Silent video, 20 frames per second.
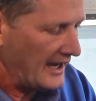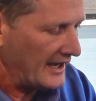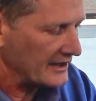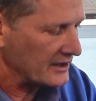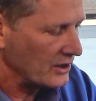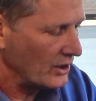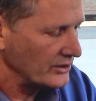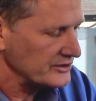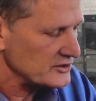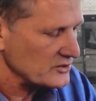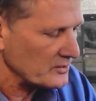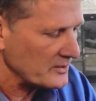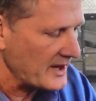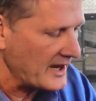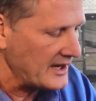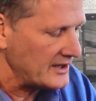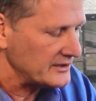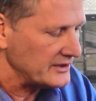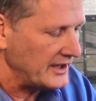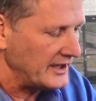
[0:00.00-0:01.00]
It goes
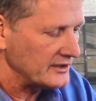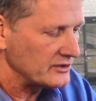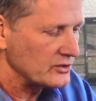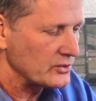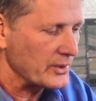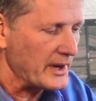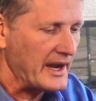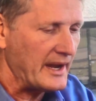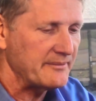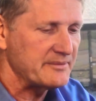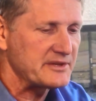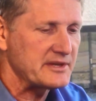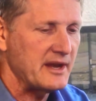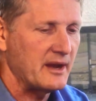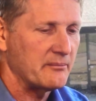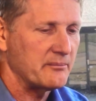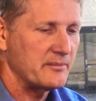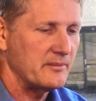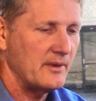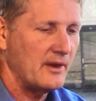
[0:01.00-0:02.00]
around and grabs
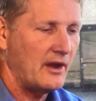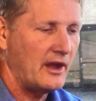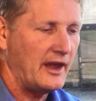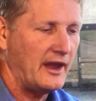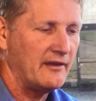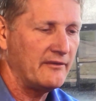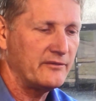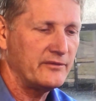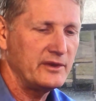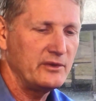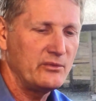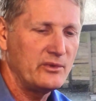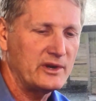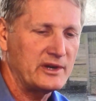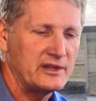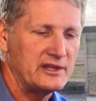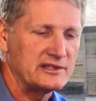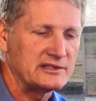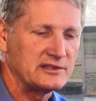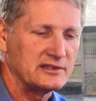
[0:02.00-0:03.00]
up every
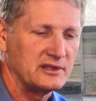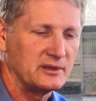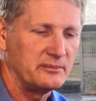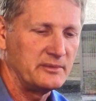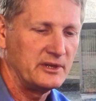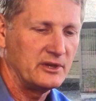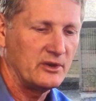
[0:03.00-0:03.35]
one of these little